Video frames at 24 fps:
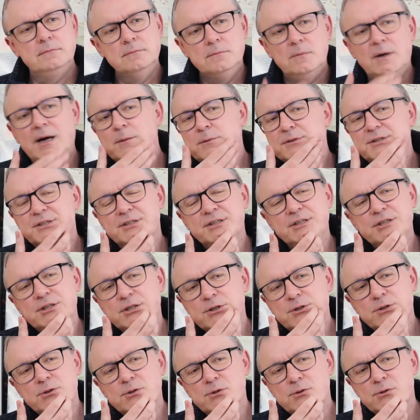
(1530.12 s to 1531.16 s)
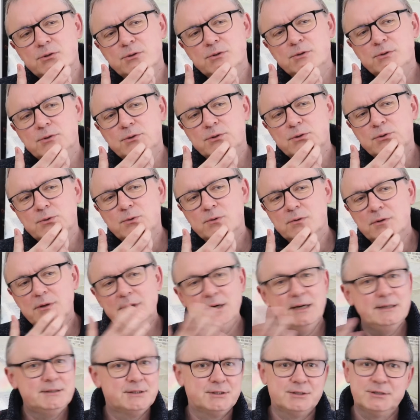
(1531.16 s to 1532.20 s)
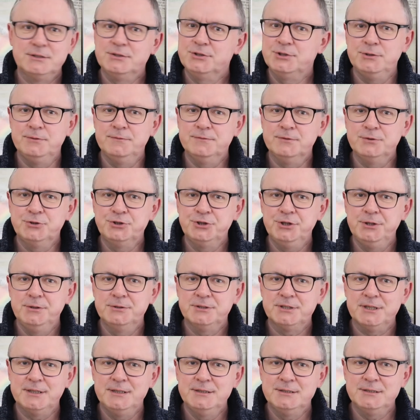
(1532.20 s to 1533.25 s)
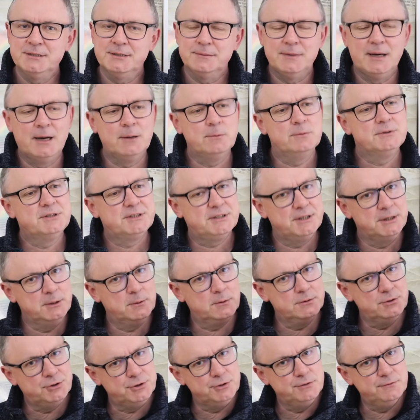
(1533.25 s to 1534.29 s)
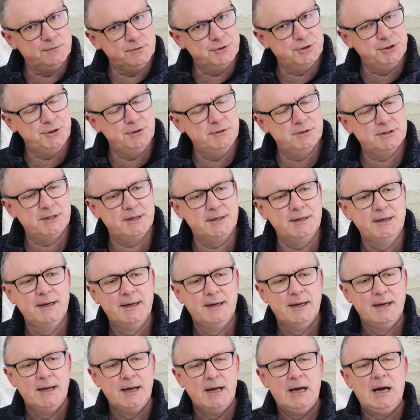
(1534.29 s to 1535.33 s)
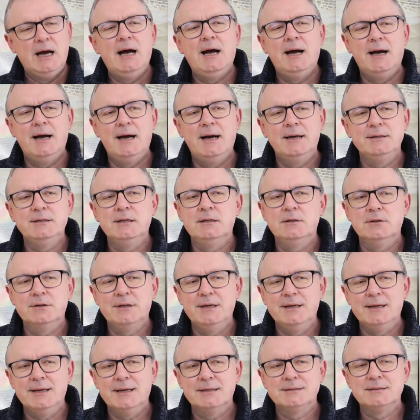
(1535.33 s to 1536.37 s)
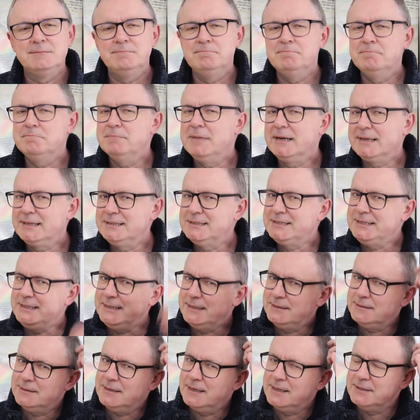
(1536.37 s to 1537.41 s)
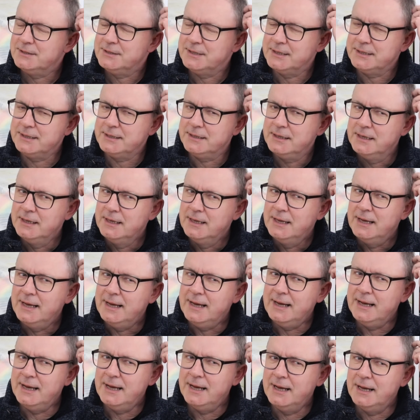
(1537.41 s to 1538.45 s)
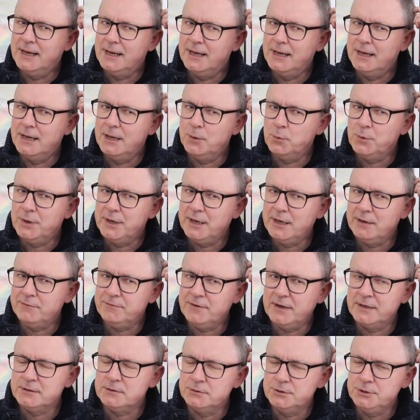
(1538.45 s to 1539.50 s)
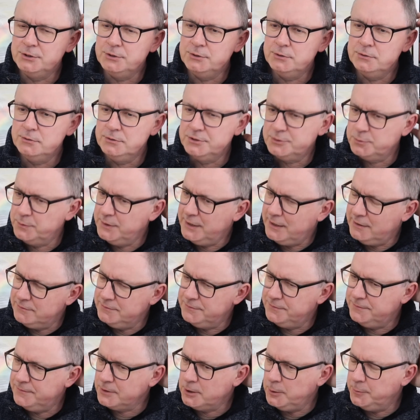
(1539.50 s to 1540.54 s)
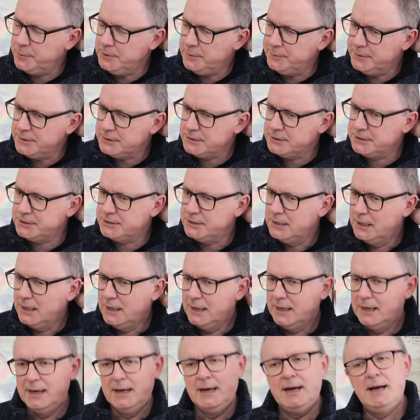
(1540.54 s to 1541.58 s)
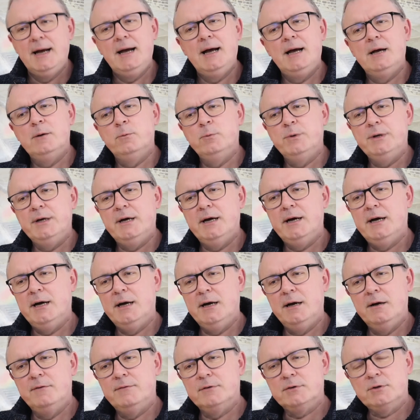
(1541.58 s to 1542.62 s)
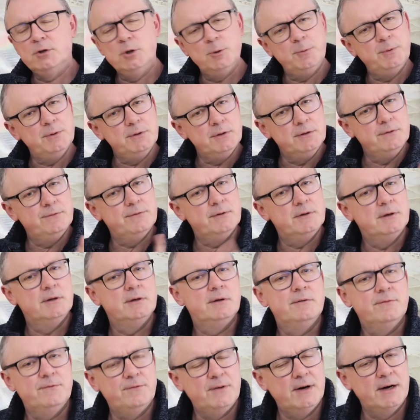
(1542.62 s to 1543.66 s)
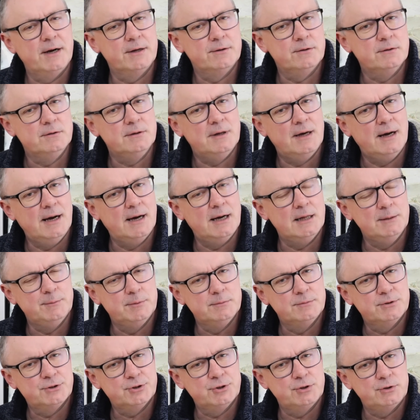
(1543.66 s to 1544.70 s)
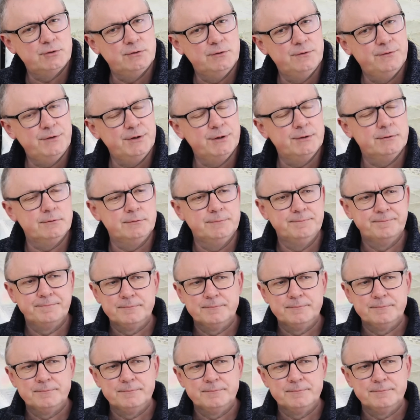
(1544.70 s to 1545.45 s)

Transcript: I will see you, it's Tuneful Tuesday, isn't it? I will see you on Tuneful Tuesday. And you're looking at a magazine, I think. We have vinyl news, we have a couple of books, and we have a couple of vinyl albums to review.